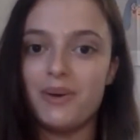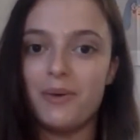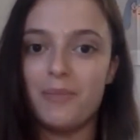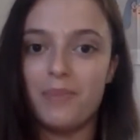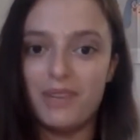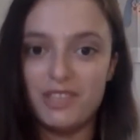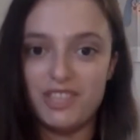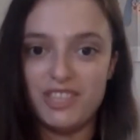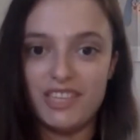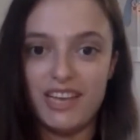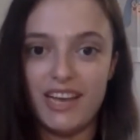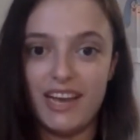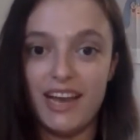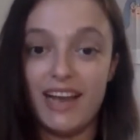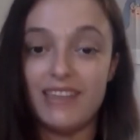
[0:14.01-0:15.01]
on
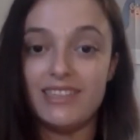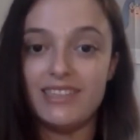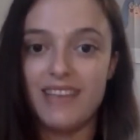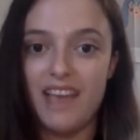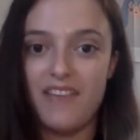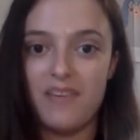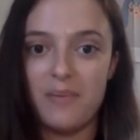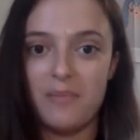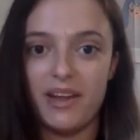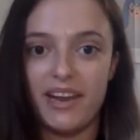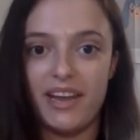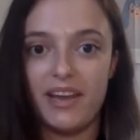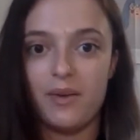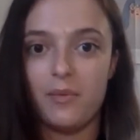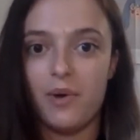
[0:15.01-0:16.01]
budgeting and saving
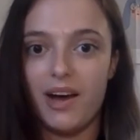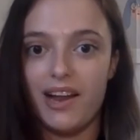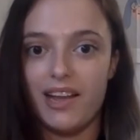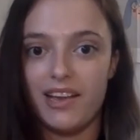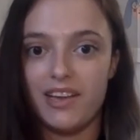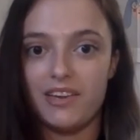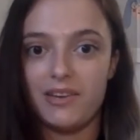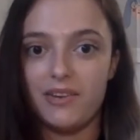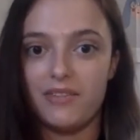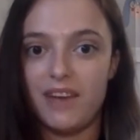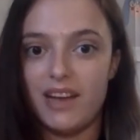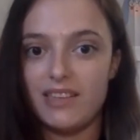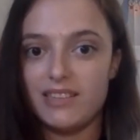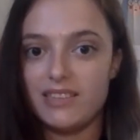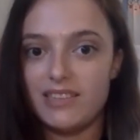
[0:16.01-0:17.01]
money while at
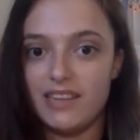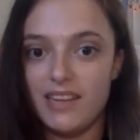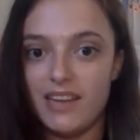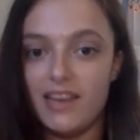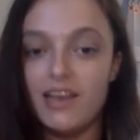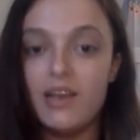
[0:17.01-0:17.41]
university.